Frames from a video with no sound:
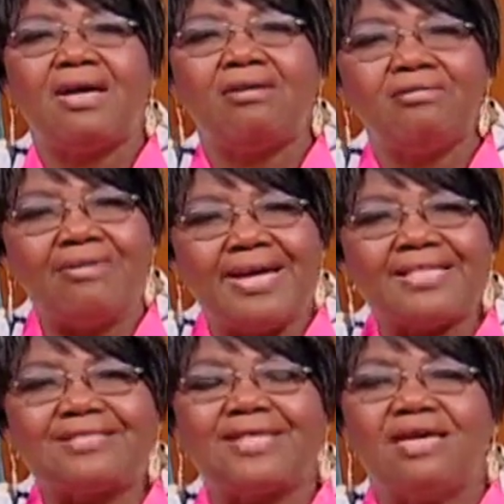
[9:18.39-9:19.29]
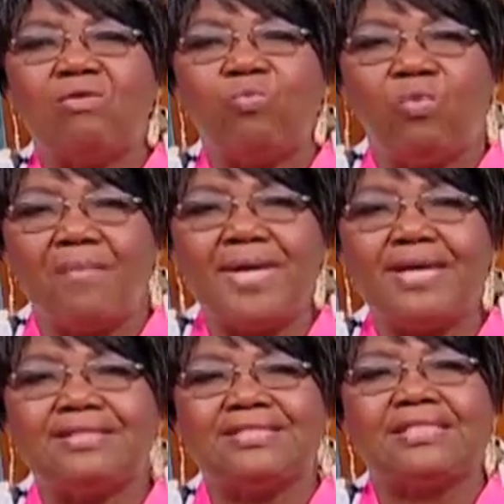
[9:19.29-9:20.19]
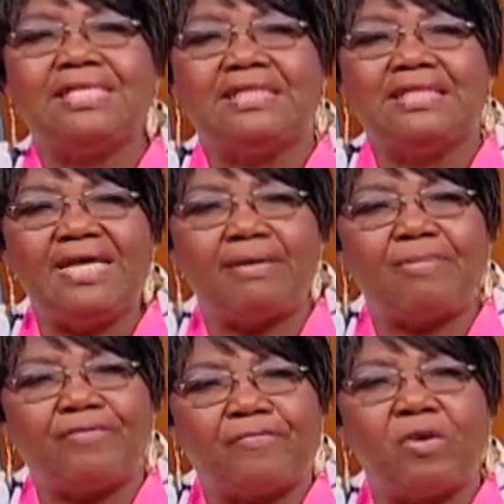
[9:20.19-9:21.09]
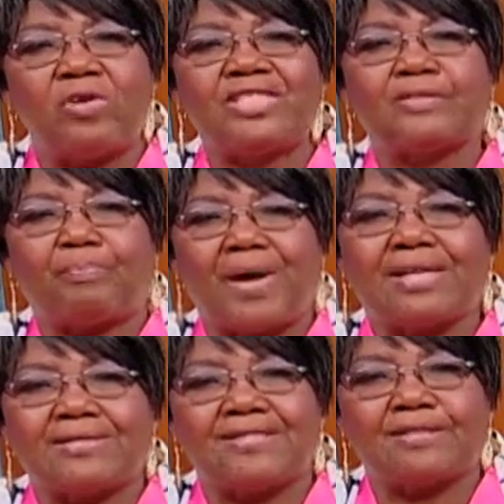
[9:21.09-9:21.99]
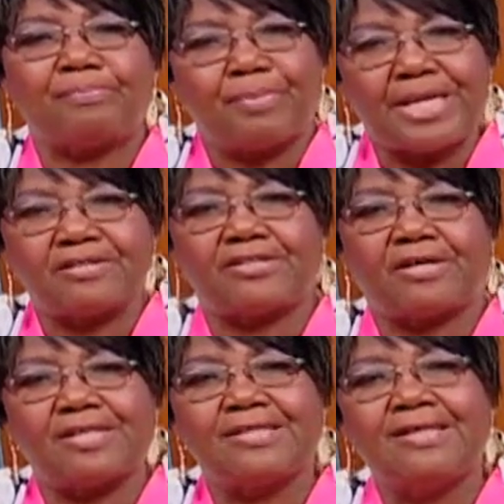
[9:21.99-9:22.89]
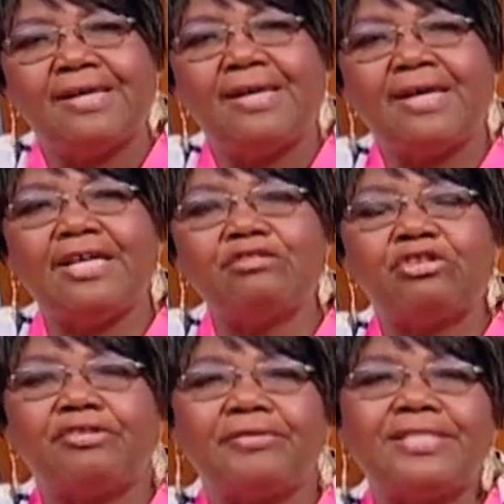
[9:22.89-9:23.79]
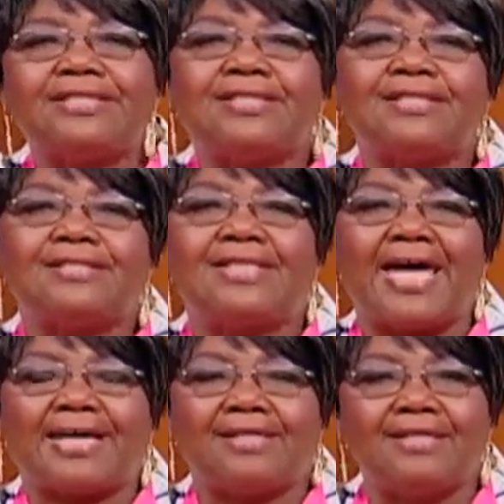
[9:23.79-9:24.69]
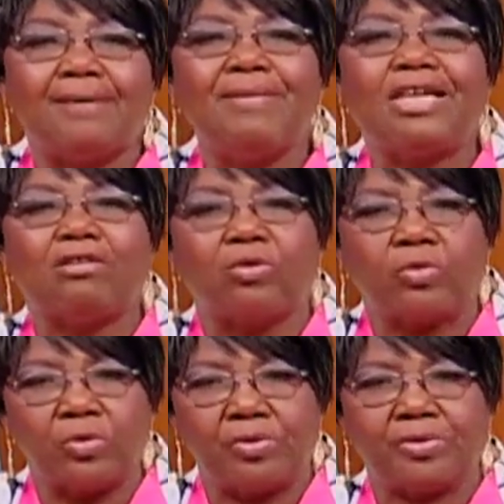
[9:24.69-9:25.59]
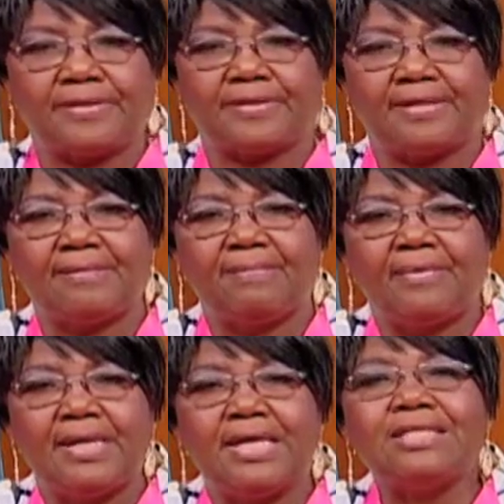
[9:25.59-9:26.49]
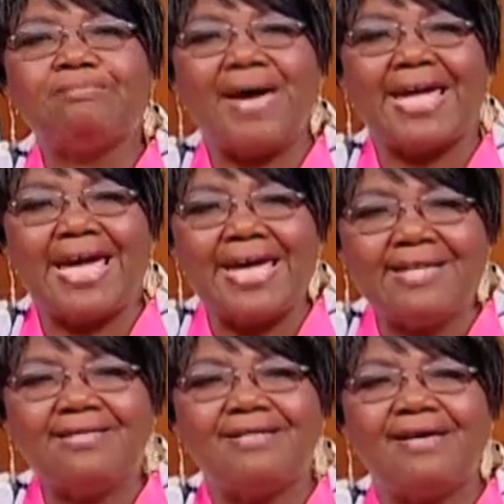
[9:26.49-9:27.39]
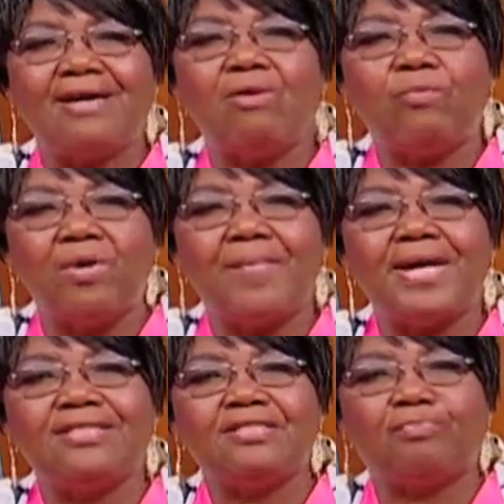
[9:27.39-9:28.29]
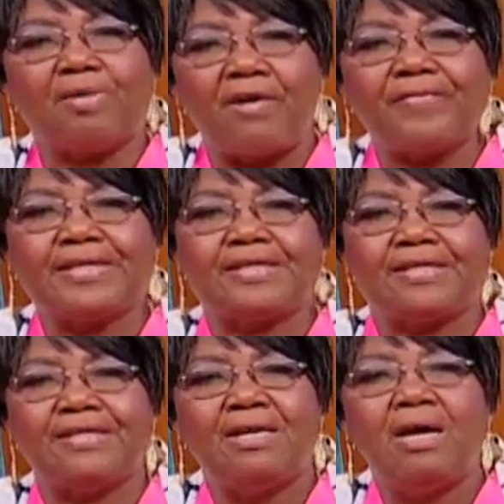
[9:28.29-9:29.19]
Raising women's labor force participation increases economic growth, and by ending women's poverty,